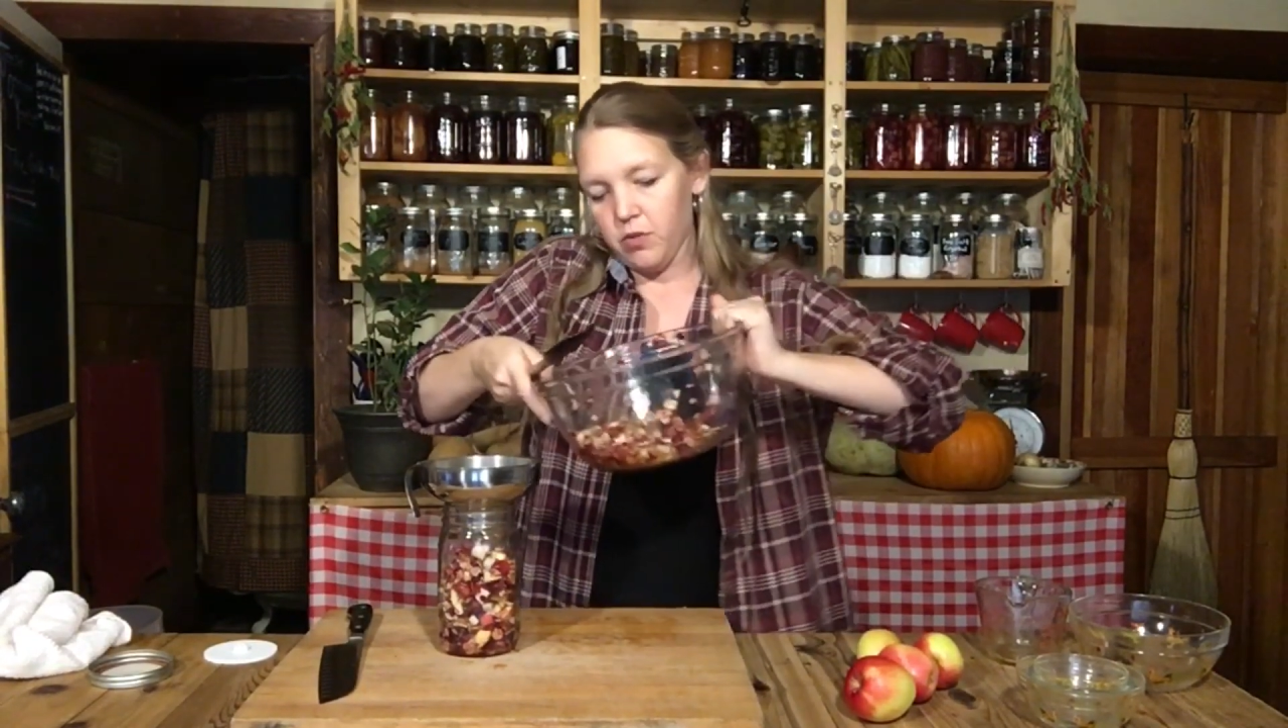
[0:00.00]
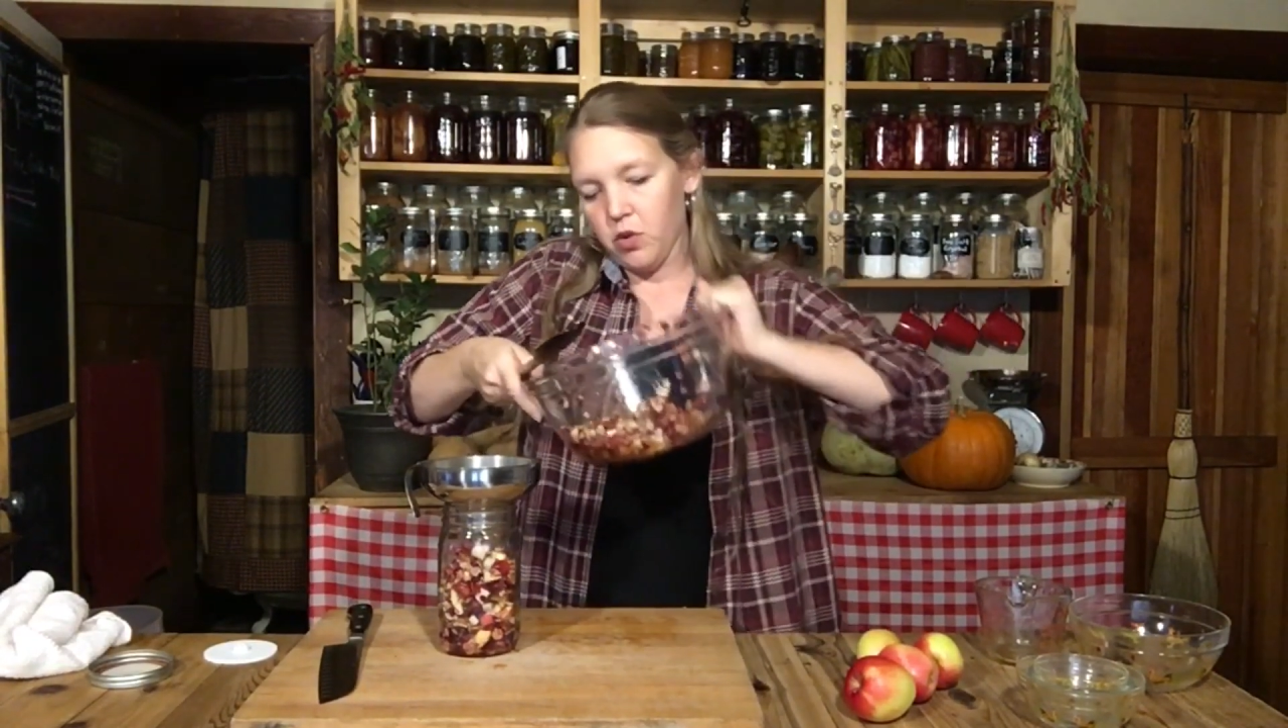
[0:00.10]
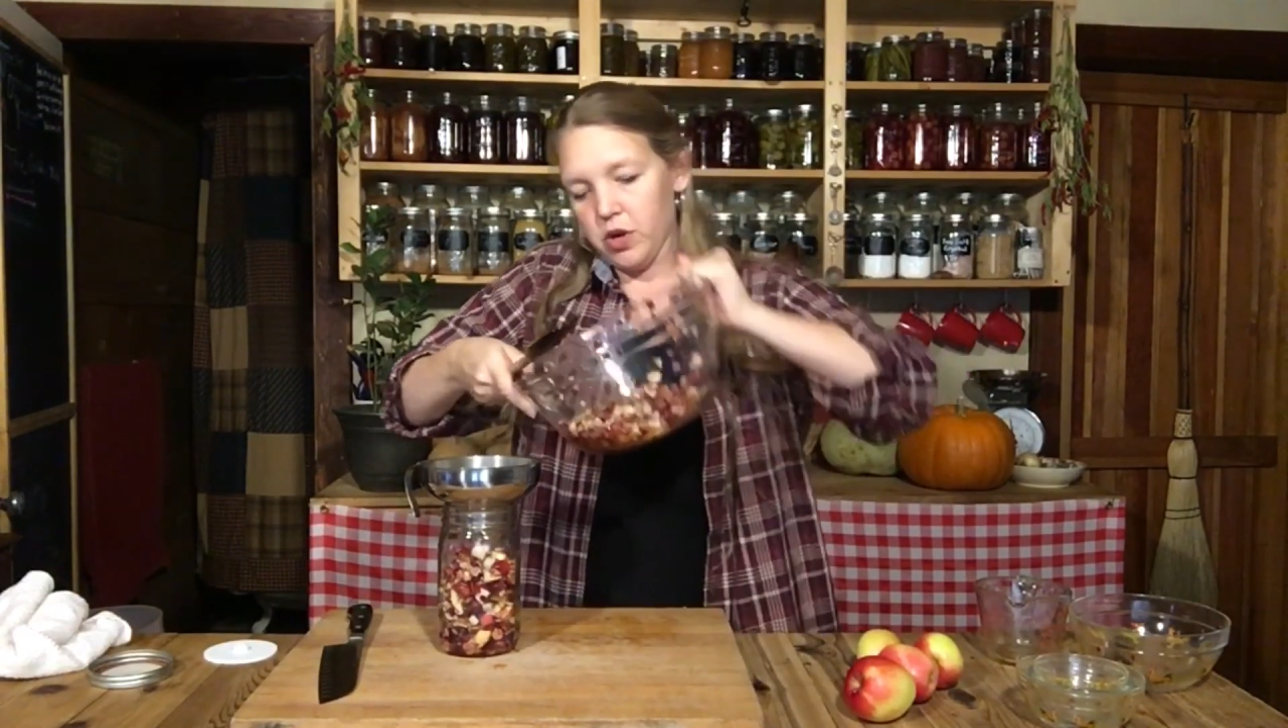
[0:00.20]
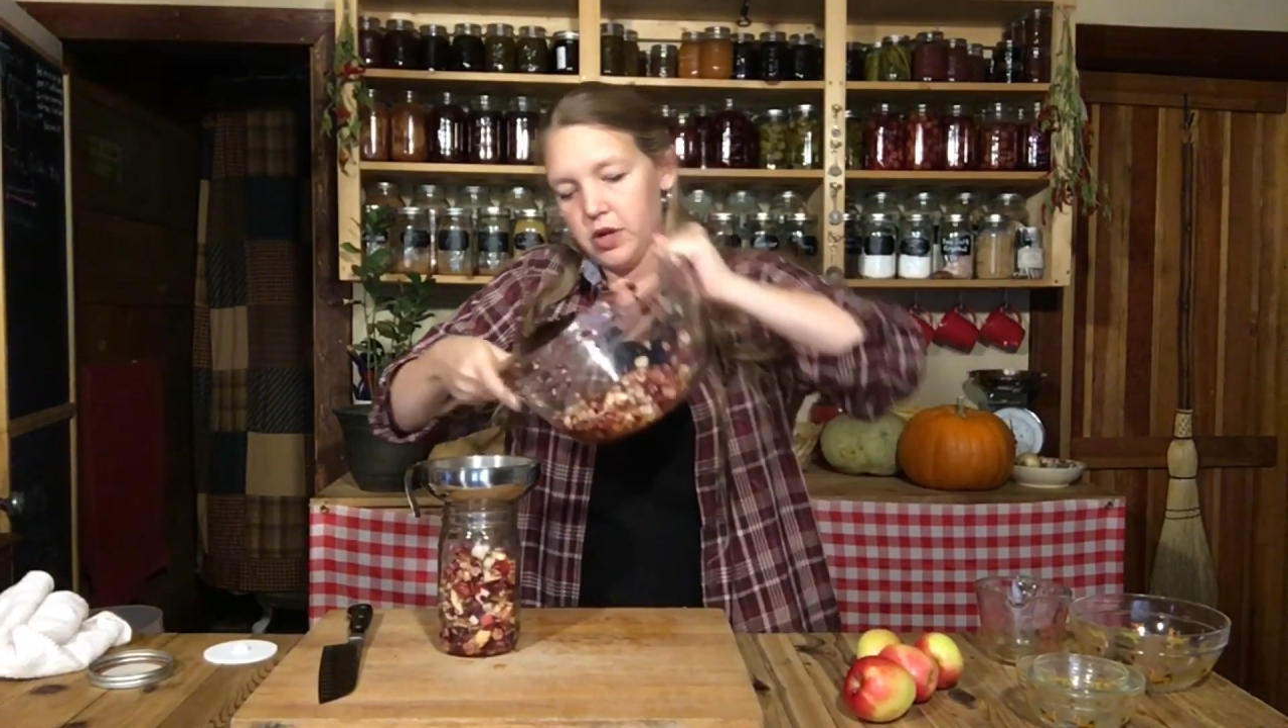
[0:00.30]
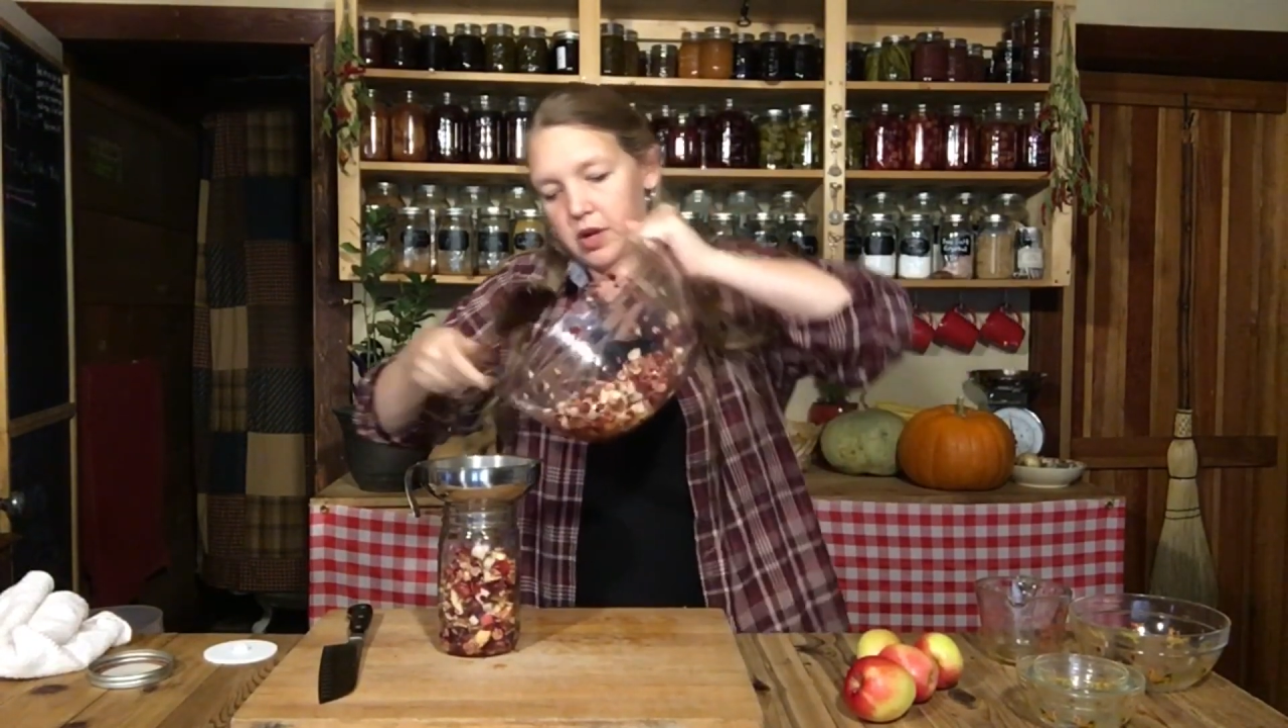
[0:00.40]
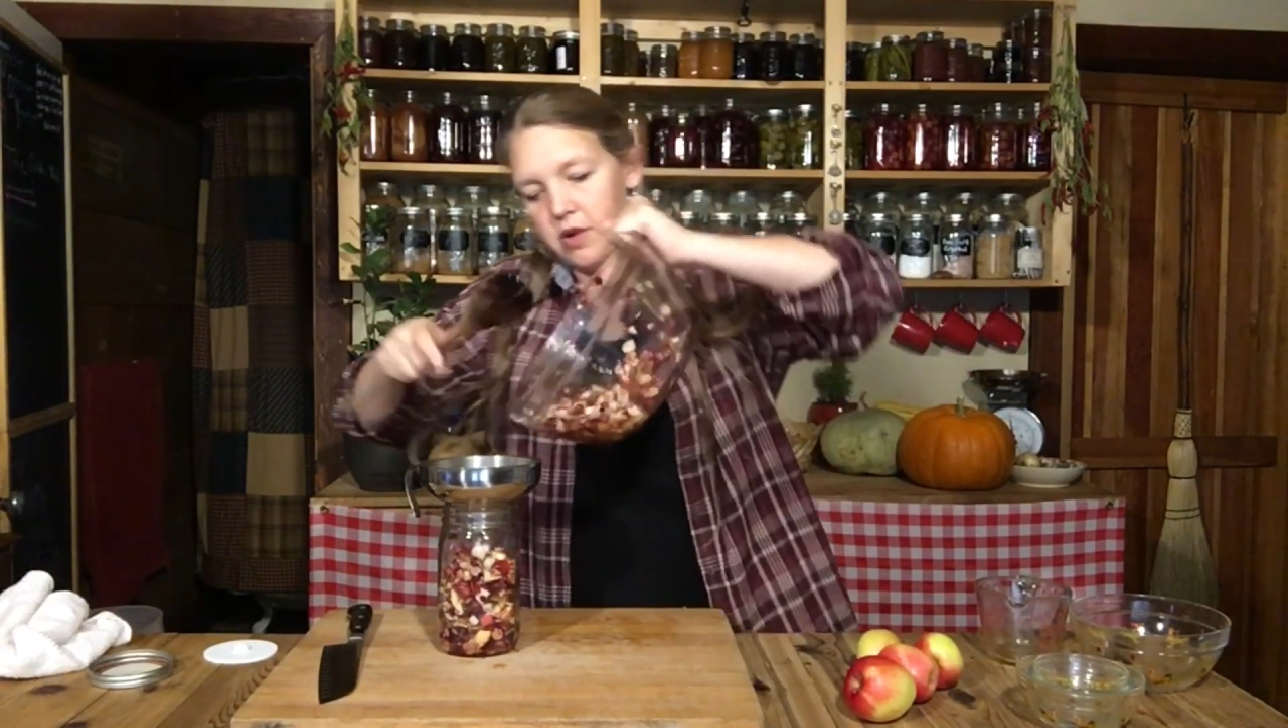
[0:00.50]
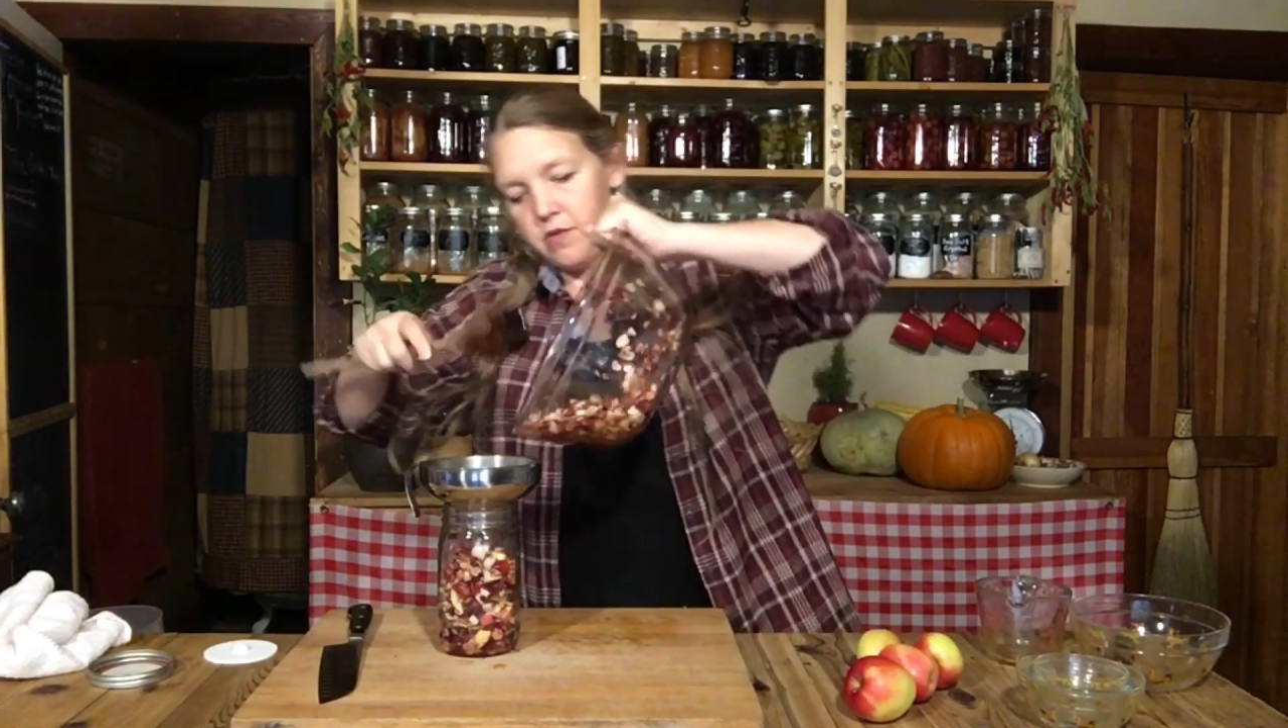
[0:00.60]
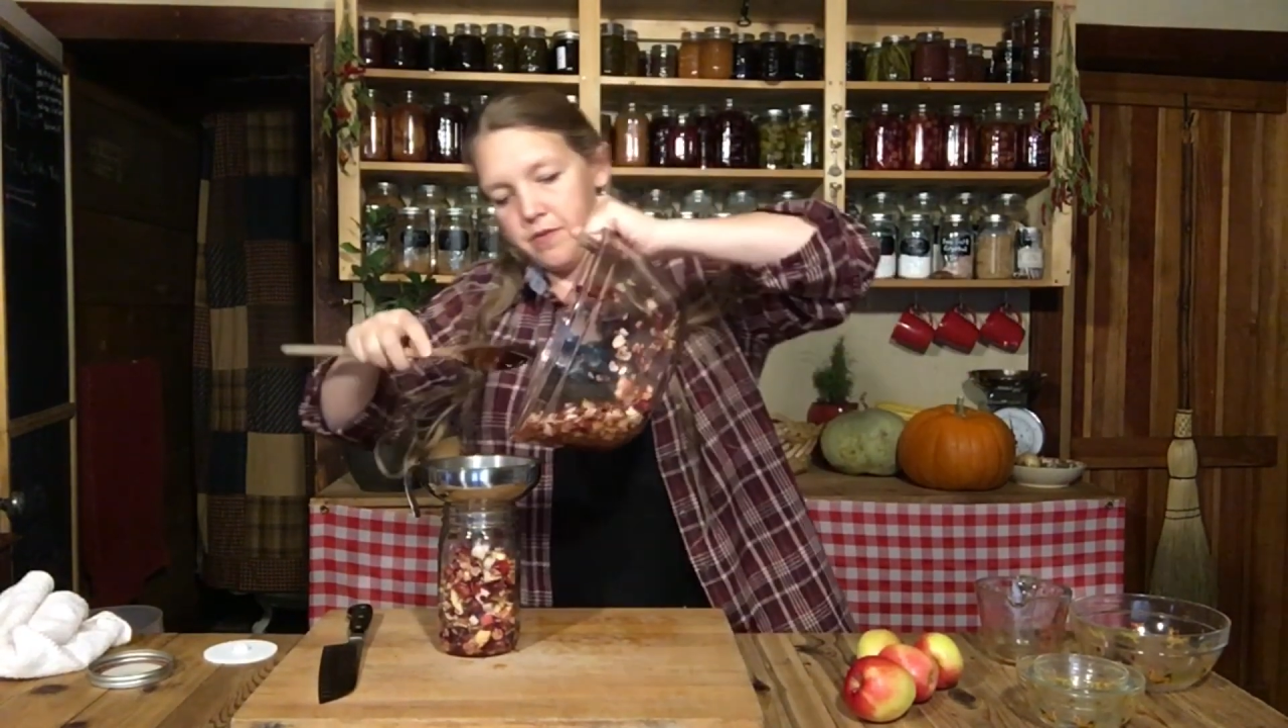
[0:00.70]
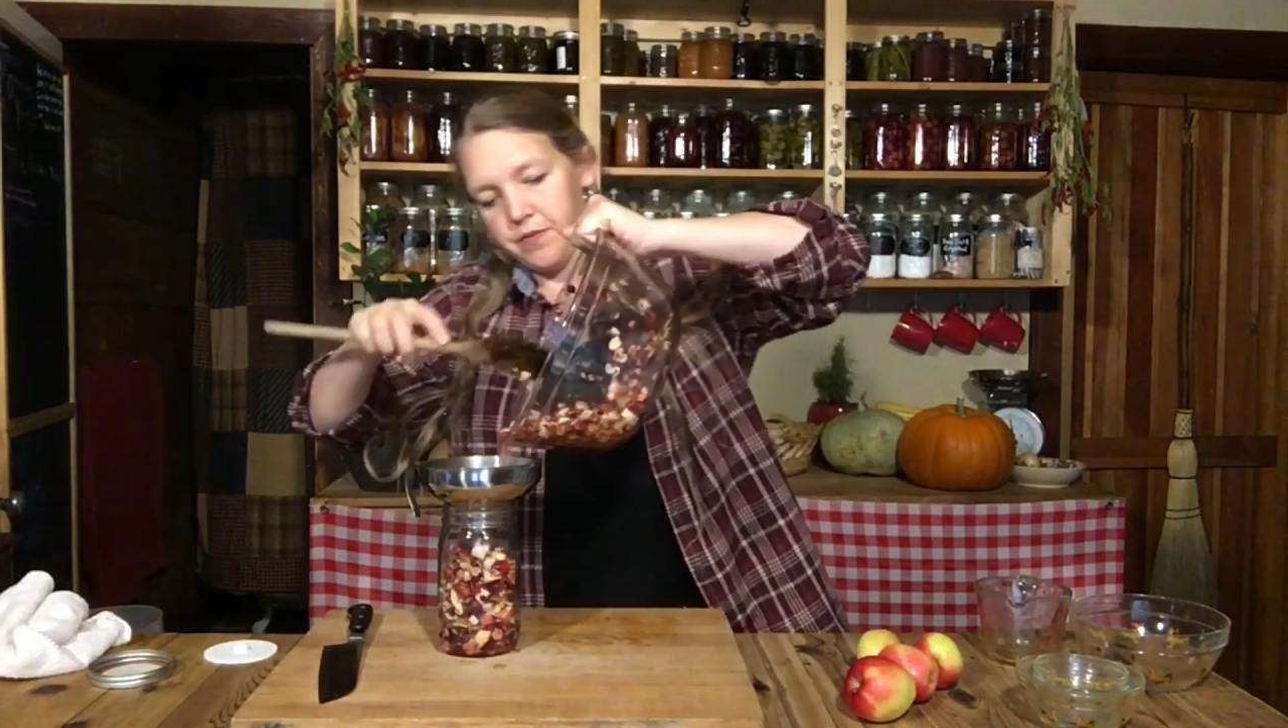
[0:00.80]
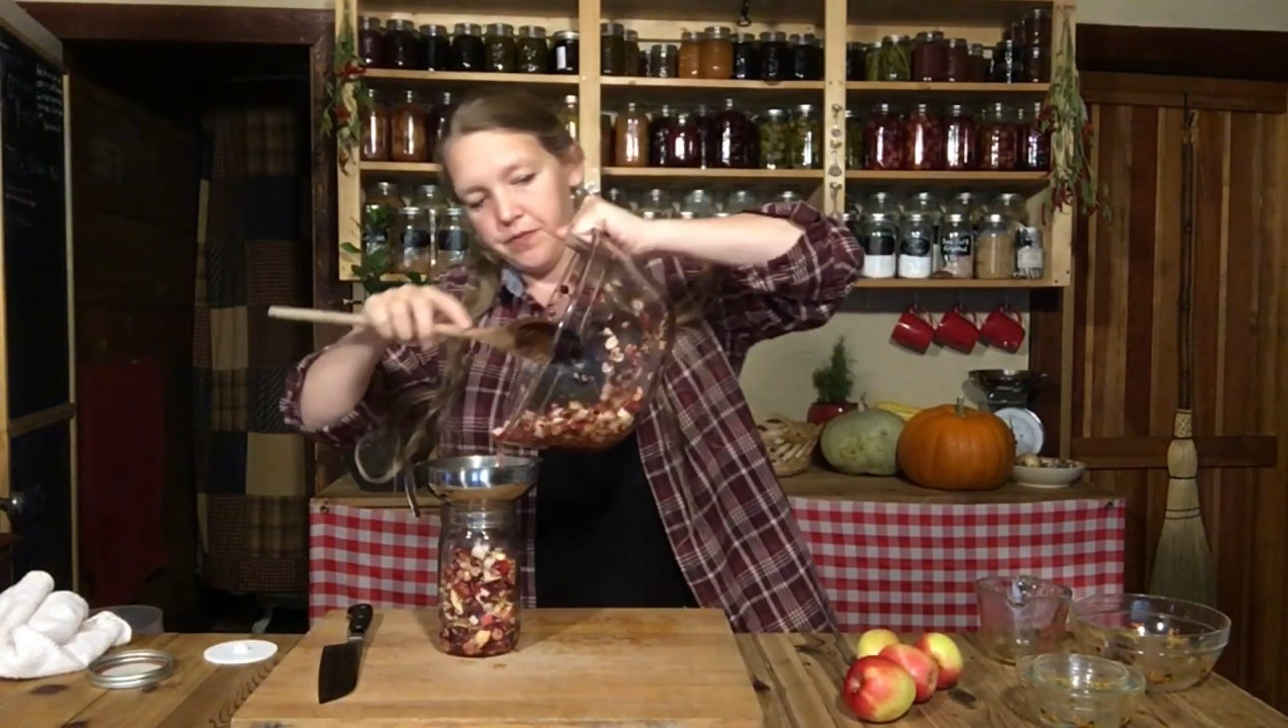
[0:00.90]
pour it now.